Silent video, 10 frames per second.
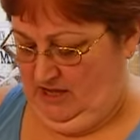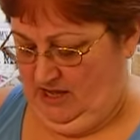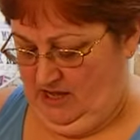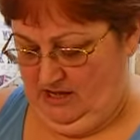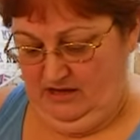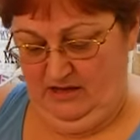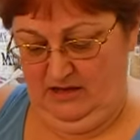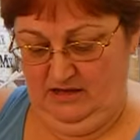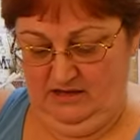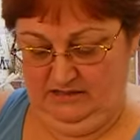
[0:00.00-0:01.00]
Uh,
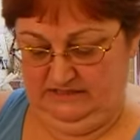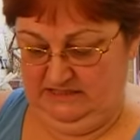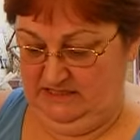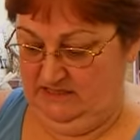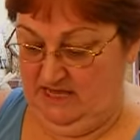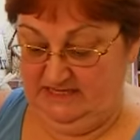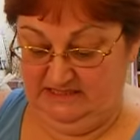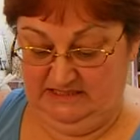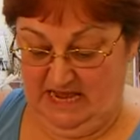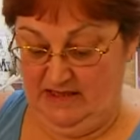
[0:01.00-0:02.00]
let's see. The
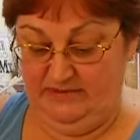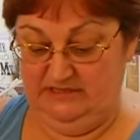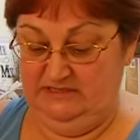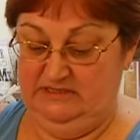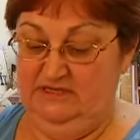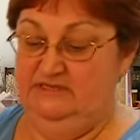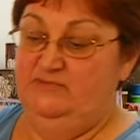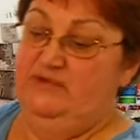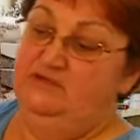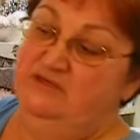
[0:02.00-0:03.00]
Ace of Diamonds is nothing special.